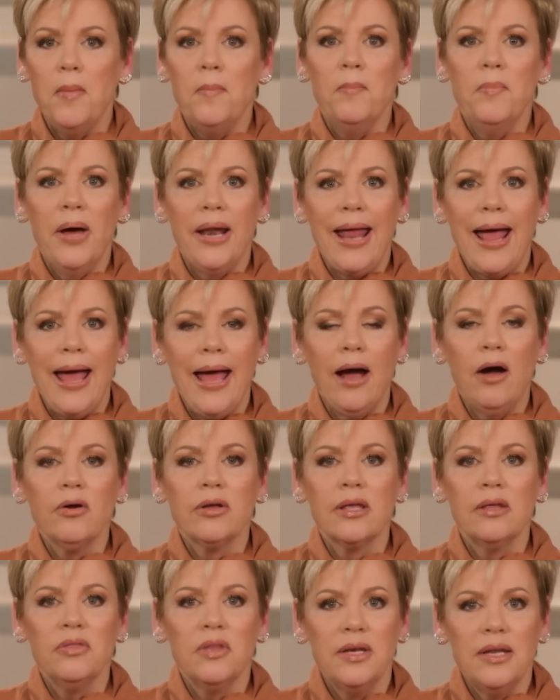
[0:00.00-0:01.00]
But how
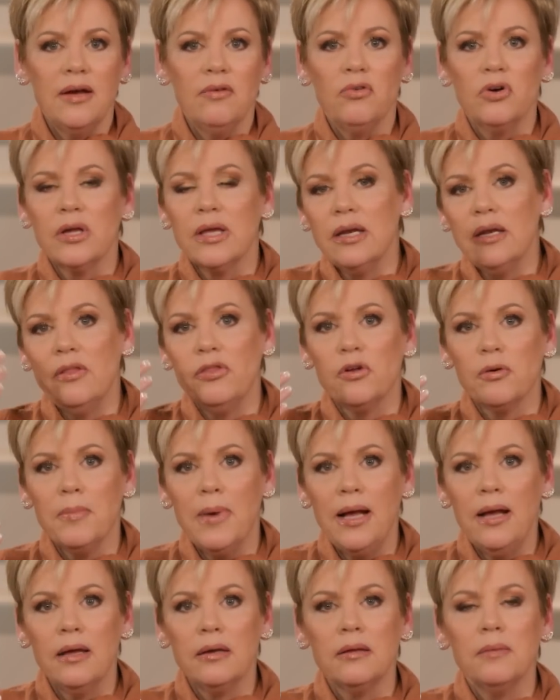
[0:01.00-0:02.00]
can the devil get in their
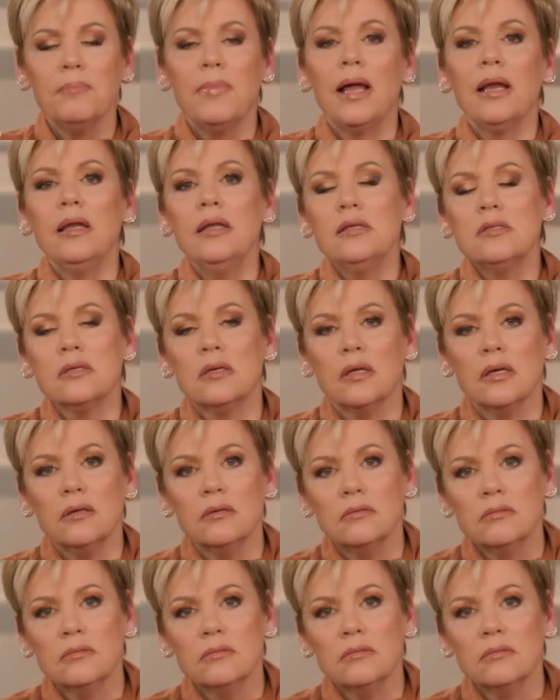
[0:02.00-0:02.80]
mind? By listening.